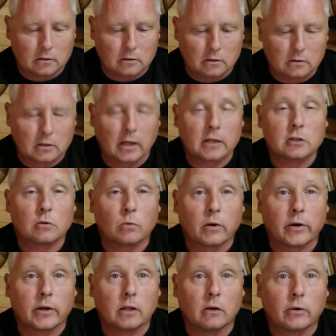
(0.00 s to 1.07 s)
It's a
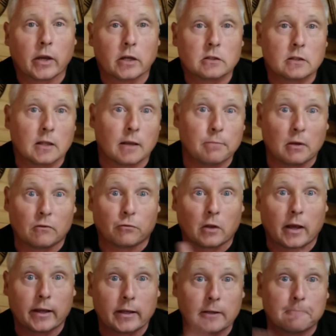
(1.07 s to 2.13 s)
sanctuary location. They've been
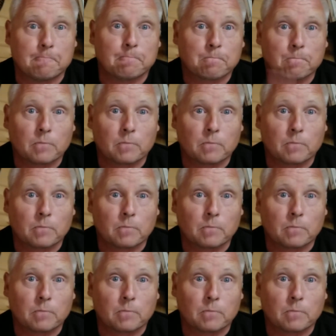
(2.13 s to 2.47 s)
flying